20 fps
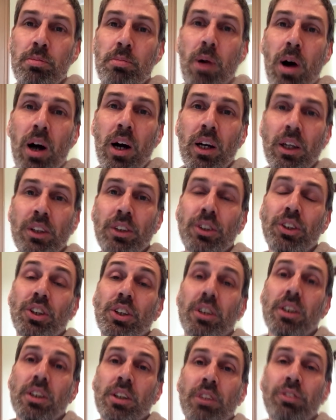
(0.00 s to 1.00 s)
miles,
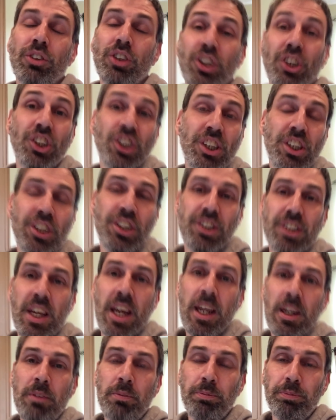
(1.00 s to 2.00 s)
and obviously since
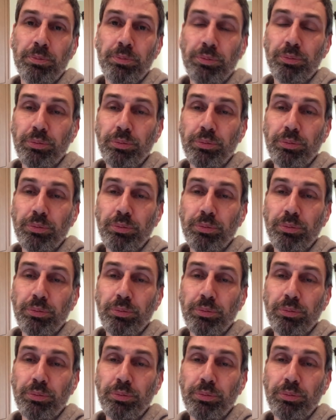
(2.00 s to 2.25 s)
then